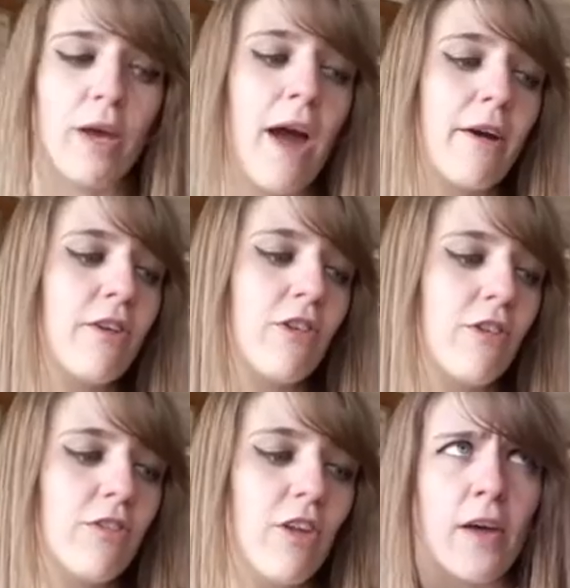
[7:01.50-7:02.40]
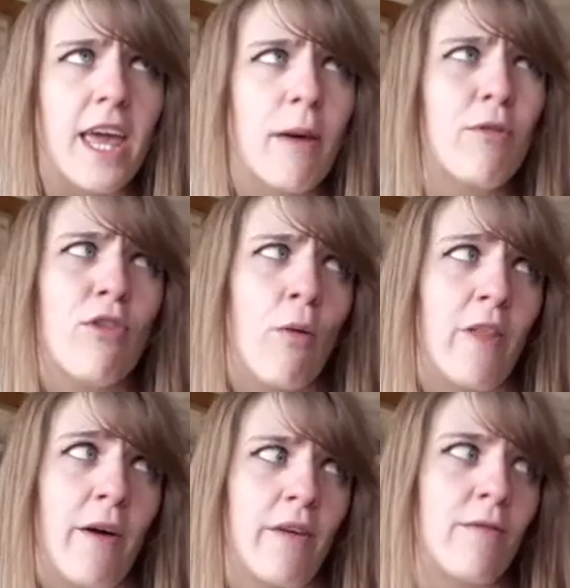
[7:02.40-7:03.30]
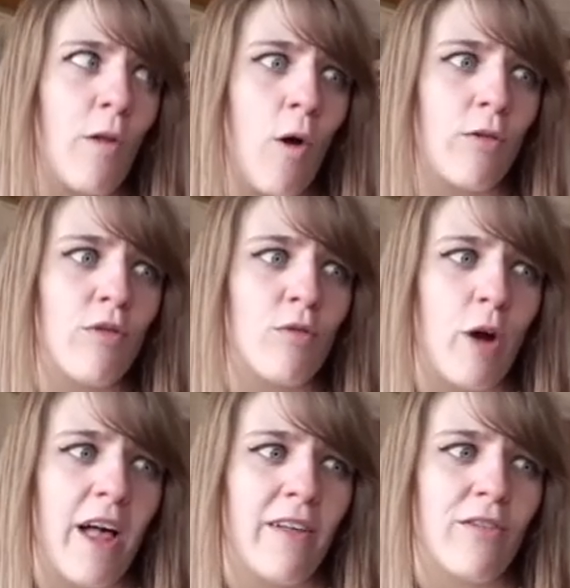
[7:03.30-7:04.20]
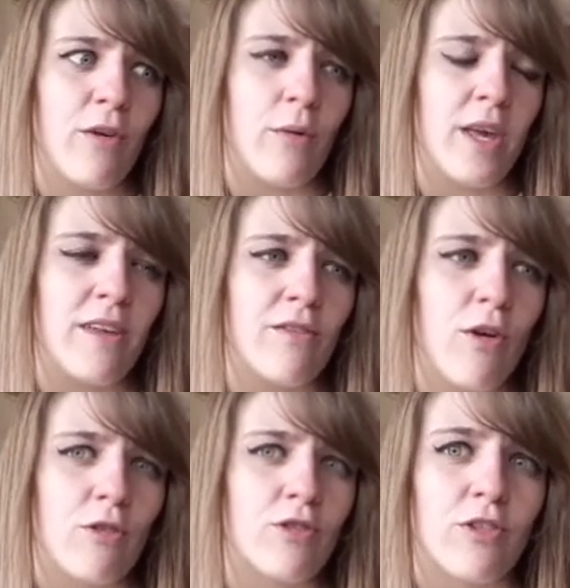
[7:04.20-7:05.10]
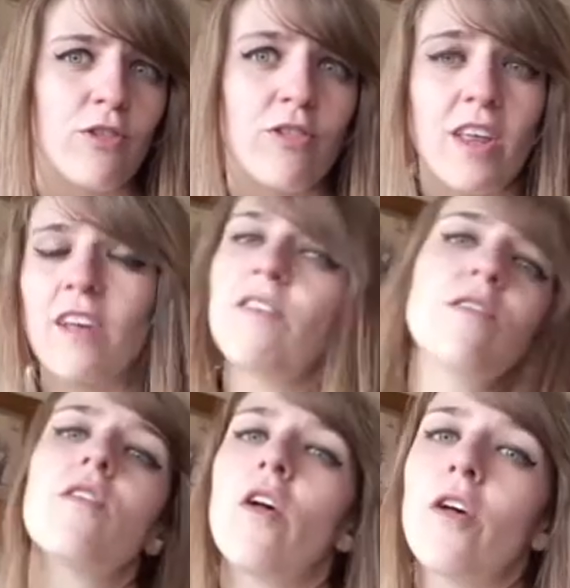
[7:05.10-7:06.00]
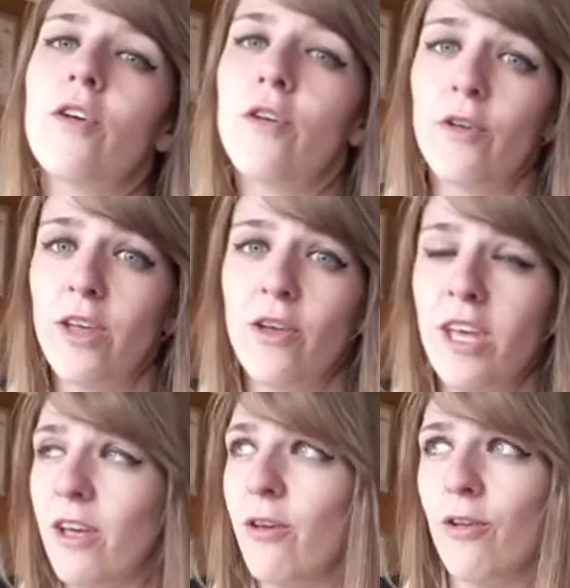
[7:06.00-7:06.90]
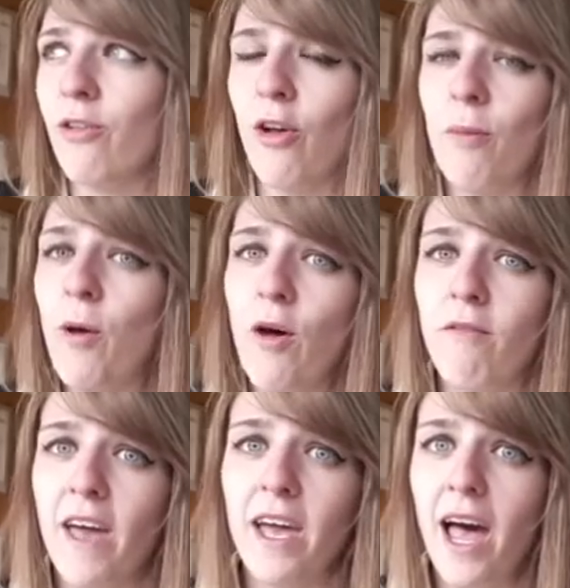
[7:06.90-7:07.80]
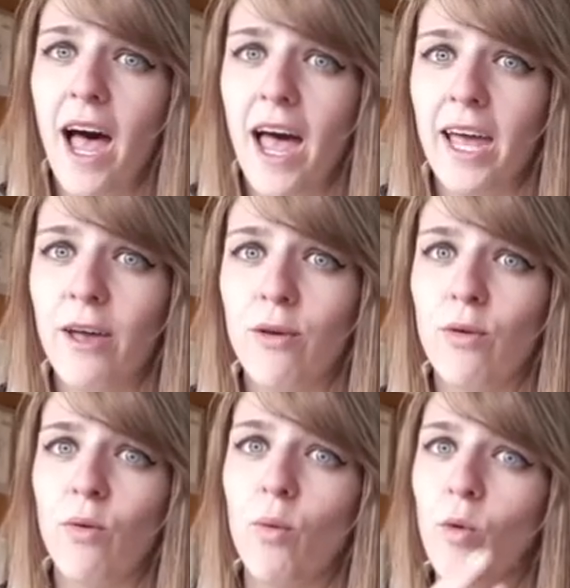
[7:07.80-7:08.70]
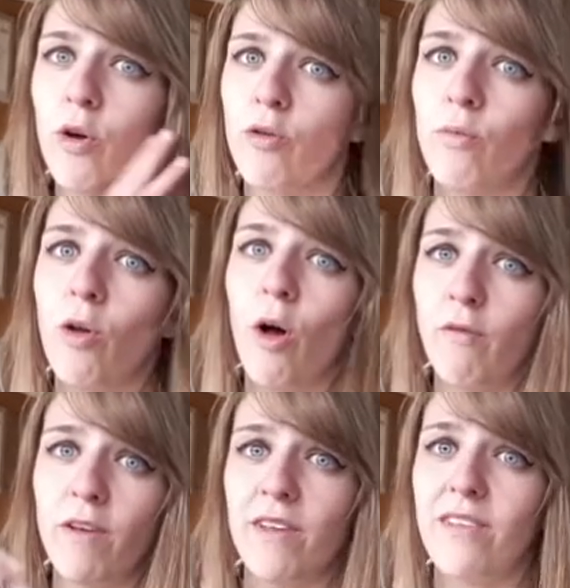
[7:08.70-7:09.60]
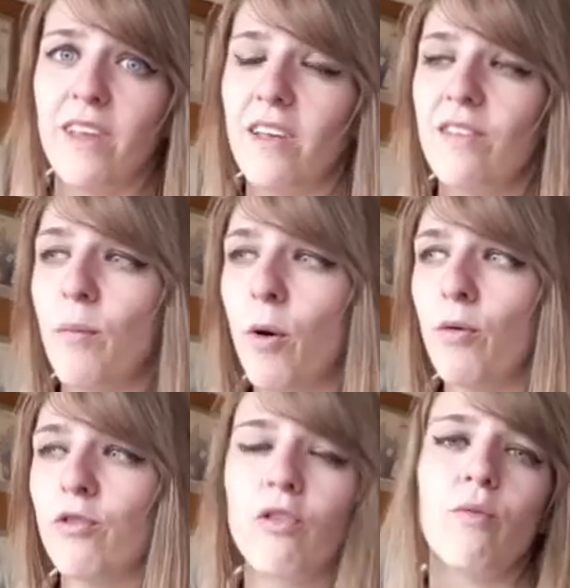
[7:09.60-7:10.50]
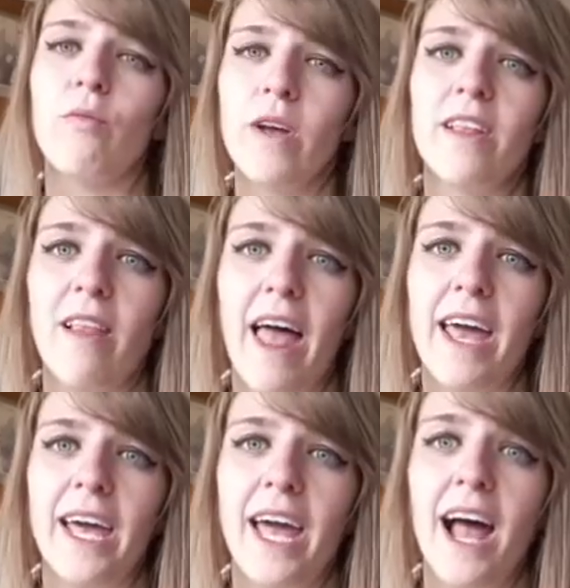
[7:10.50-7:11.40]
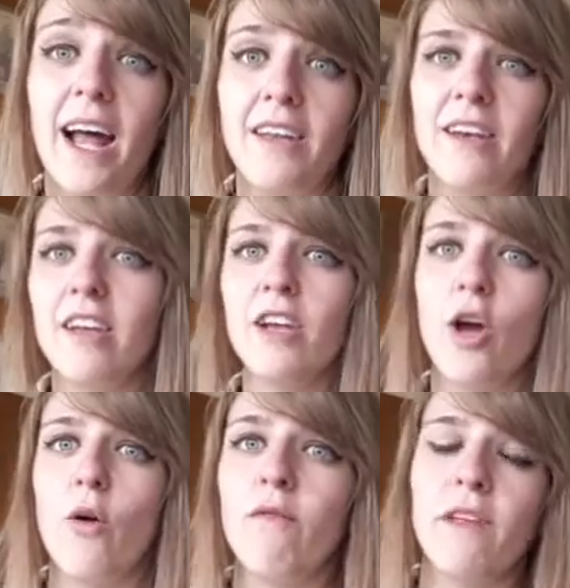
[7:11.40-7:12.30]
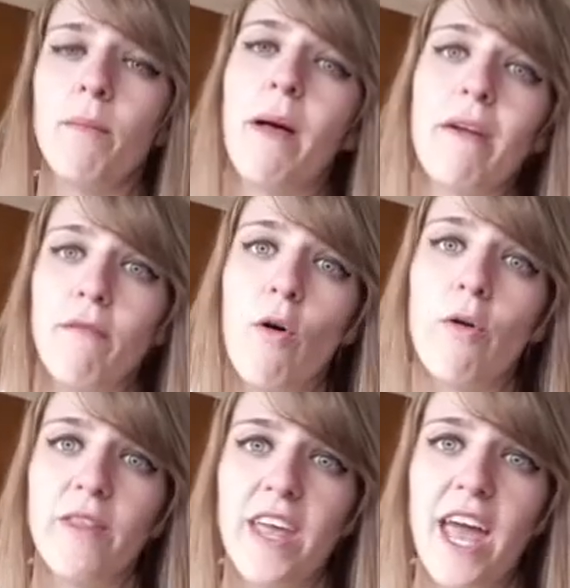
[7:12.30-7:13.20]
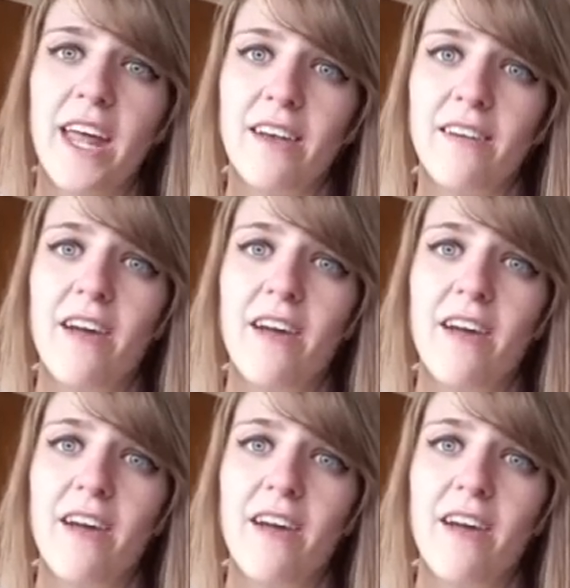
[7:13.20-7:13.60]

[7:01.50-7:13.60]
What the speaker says: characters. Gabe is not without his flaws as well, so he's not just this cookie-cutter perfect guy who we're obviously supposed to really like and, you know, feel bad for in the end.